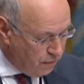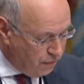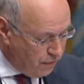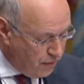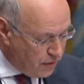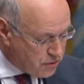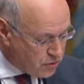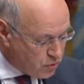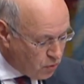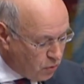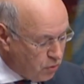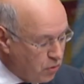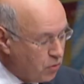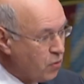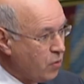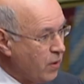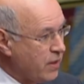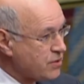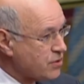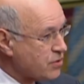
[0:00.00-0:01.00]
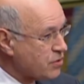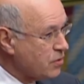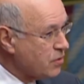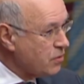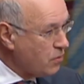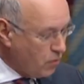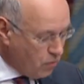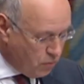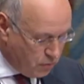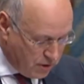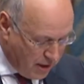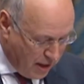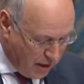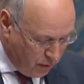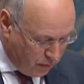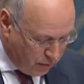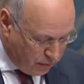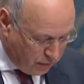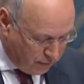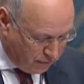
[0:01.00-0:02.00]
First oral question, Lord
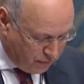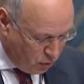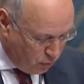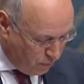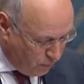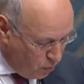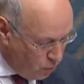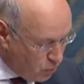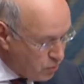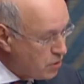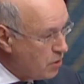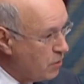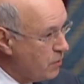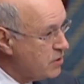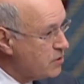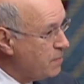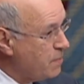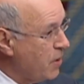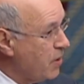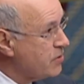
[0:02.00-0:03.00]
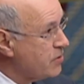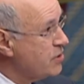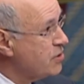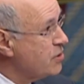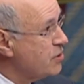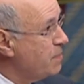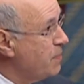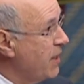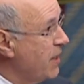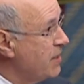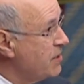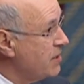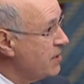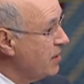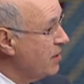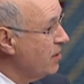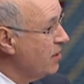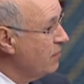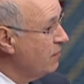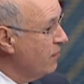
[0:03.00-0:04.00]
Howarth of Newport, who is
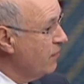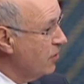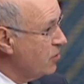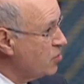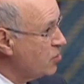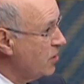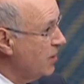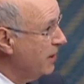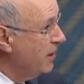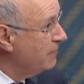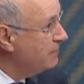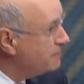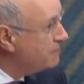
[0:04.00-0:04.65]
participating virtually.